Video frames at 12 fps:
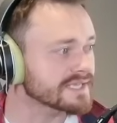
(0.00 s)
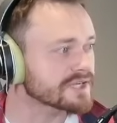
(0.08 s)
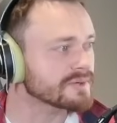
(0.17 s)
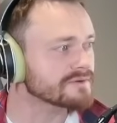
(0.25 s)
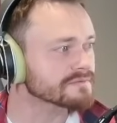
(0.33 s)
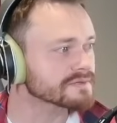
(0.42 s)

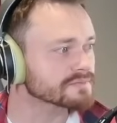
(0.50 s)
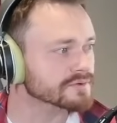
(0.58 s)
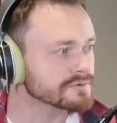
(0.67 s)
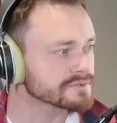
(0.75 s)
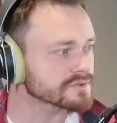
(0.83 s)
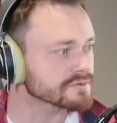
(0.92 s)
takeaway from the
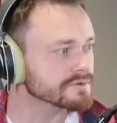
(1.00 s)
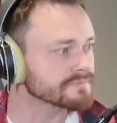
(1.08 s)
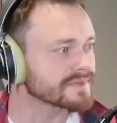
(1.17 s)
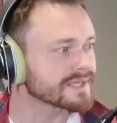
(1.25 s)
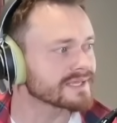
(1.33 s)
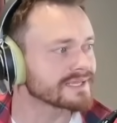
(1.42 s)
Pro Tour
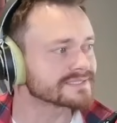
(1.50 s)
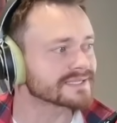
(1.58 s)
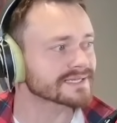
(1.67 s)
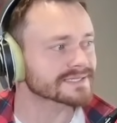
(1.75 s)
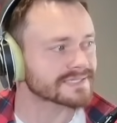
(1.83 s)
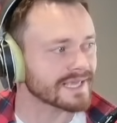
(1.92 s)
is
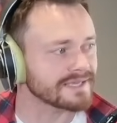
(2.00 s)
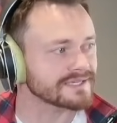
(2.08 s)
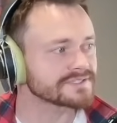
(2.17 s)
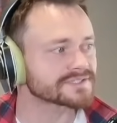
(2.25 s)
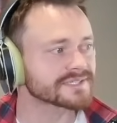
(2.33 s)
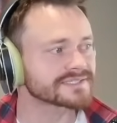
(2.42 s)
that
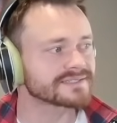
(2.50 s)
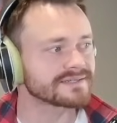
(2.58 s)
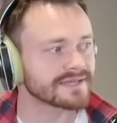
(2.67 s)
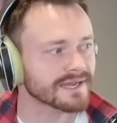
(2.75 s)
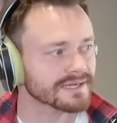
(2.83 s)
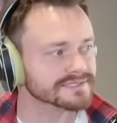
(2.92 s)
Cage is
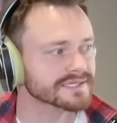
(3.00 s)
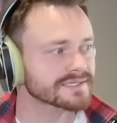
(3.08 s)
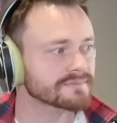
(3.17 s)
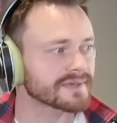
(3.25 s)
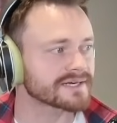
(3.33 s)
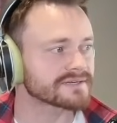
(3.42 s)
not a
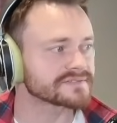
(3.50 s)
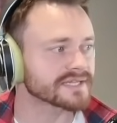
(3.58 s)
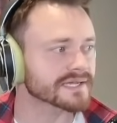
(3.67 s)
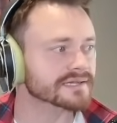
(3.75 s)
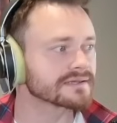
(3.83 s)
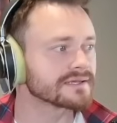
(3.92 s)
competitive
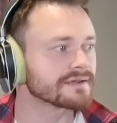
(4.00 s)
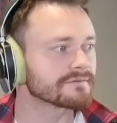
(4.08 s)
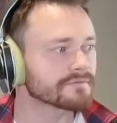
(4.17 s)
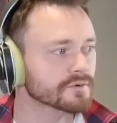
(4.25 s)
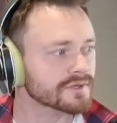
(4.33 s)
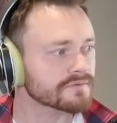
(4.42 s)
deck.
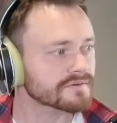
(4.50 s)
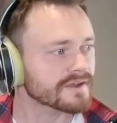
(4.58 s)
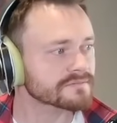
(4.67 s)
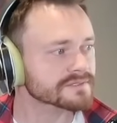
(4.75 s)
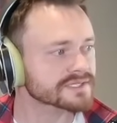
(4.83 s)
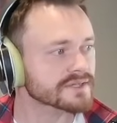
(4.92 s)

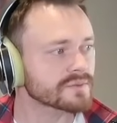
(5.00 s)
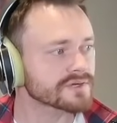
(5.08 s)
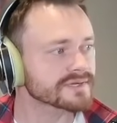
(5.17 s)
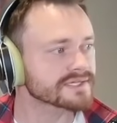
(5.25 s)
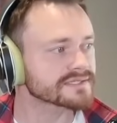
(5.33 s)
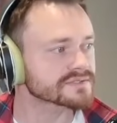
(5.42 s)
45% win
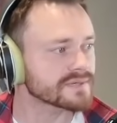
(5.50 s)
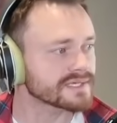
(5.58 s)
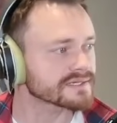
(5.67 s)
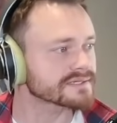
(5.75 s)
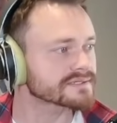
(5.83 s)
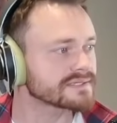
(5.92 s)
rate this
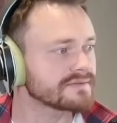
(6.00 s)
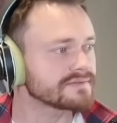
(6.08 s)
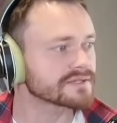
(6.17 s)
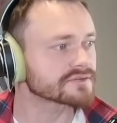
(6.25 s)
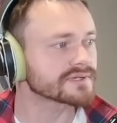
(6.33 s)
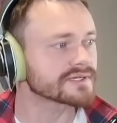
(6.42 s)
weekend.
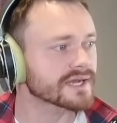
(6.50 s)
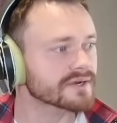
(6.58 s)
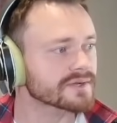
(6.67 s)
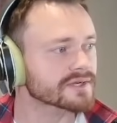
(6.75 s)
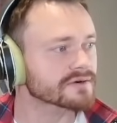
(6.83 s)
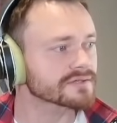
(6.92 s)
Even the green
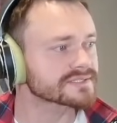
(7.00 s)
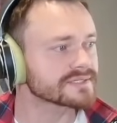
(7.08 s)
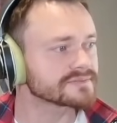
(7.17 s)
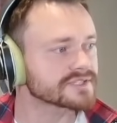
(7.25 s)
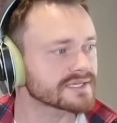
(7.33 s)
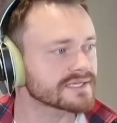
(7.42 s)
hideaway cards
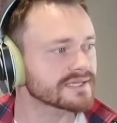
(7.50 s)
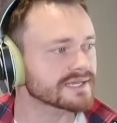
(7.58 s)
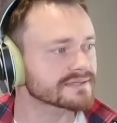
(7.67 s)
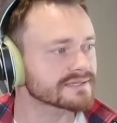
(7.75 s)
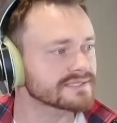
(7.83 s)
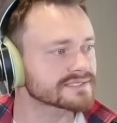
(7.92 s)
seem janky,
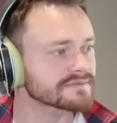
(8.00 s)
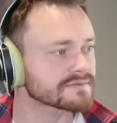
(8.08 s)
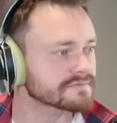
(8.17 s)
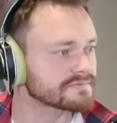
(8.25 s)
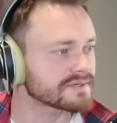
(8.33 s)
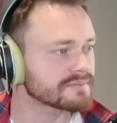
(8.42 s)
at least if
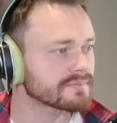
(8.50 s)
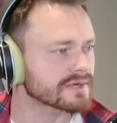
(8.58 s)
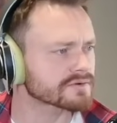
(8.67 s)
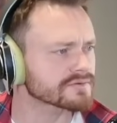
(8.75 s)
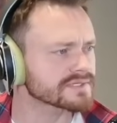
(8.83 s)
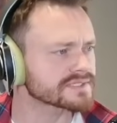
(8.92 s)
it fit
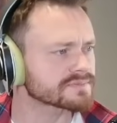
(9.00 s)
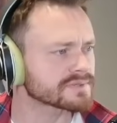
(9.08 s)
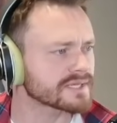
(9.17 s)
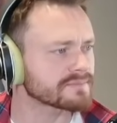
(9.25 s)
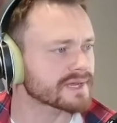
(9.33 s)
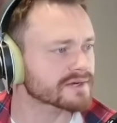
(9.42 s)
Mono Green's
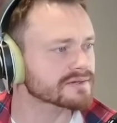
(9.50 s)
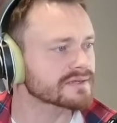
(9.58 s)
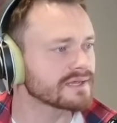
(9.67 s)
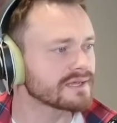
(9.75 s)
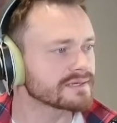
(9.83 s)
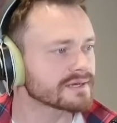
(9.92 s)
play pattern.
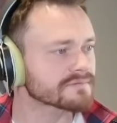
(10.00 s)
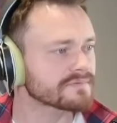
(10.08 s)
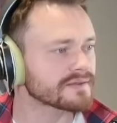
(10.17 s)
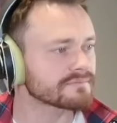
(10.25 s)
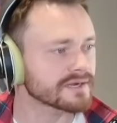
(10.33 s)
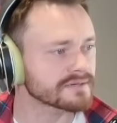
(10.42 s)
Not a
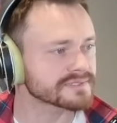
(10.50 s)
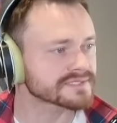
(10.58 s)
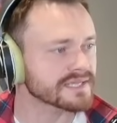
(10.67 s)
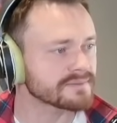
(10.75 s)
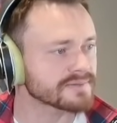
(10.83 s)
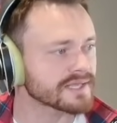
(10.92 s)
fan of Monument's
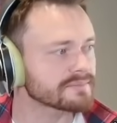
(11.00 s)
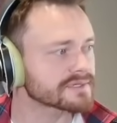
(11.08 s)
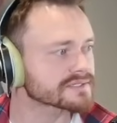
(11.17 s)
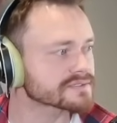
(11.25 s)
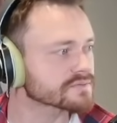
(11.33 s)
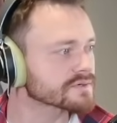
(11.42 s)
game plan, but
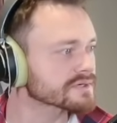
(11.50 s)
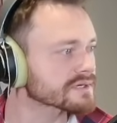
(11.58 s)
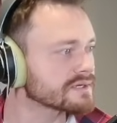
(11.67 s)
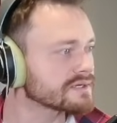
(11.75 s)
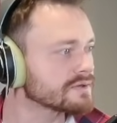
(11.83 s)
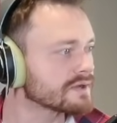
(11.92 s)
it does work.
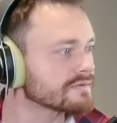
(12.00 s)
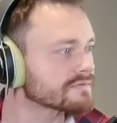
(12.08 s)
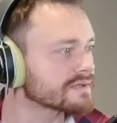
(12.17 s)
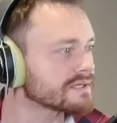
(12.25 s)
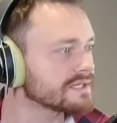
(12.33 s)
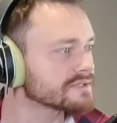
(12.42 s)
You
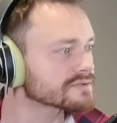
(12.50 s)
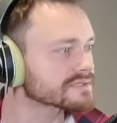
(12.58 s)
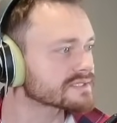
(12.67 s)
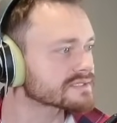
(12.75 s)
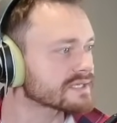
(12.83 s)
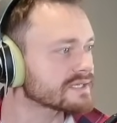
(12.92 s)
have an
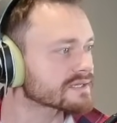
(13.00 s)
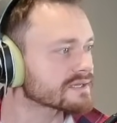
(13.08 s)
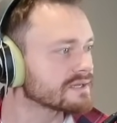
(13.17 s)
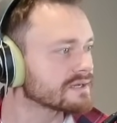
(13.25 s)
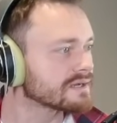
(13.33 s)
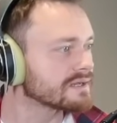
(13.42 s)
interesting take,
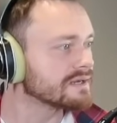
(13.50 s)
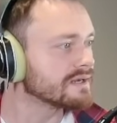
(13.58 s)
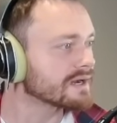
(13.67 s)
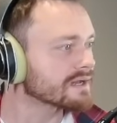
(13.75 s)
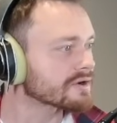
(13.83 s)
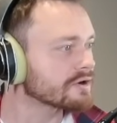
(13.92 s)

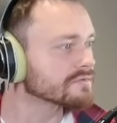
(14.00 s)
not